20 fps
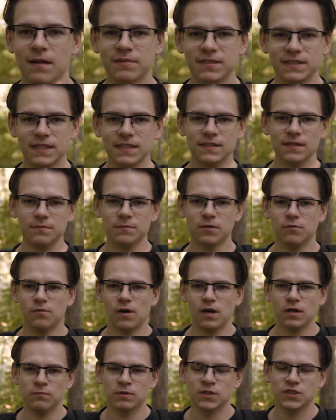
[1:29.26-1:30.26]
mistake number
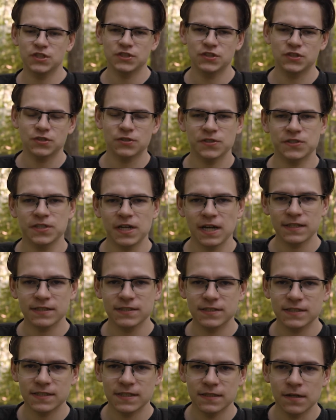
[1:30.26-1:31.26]
1, which sort of
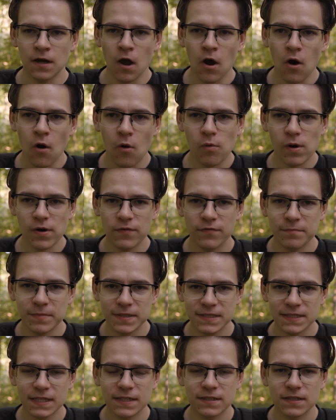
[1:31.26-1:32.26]
ties in with
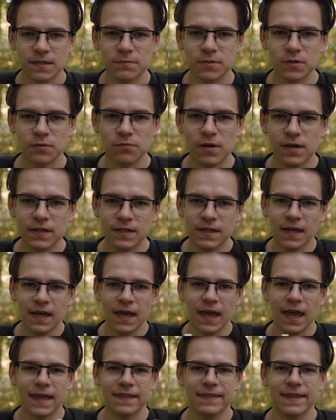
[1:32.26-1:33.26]
mistake number 1,
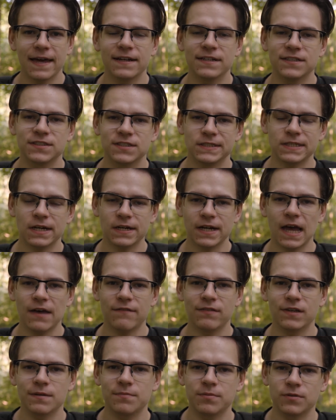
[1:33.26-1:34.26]
and that is not
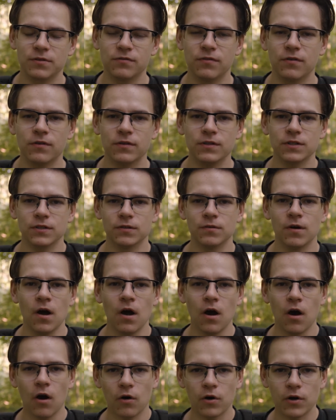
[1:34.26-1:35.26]
having a portfolio
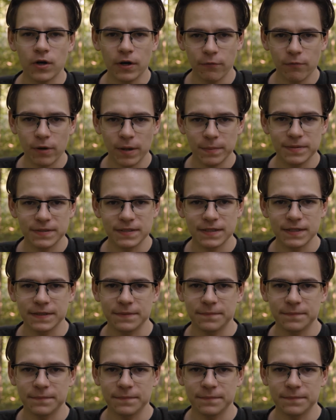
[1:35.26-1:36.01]
or a website.